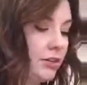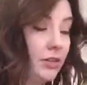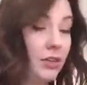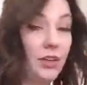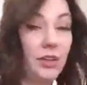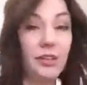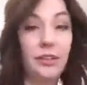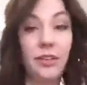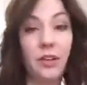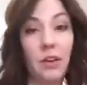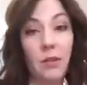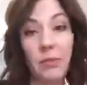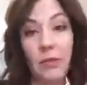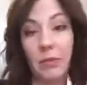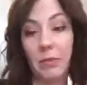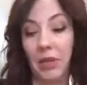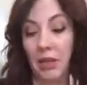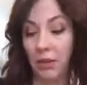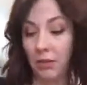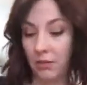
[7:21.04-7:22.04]
So you guys are
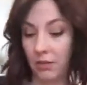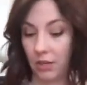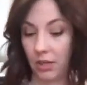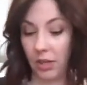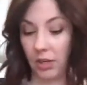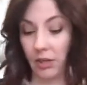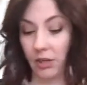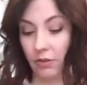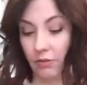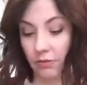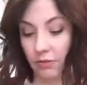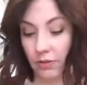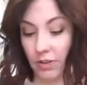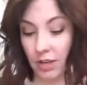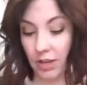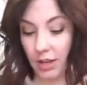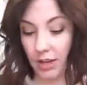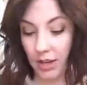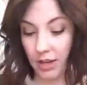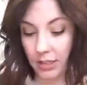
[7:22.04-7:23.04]
helping me out. Thank you for
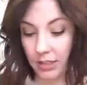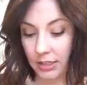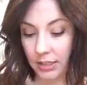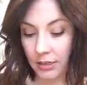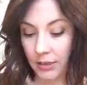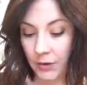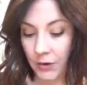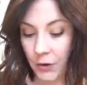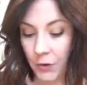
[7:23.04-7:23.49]
that.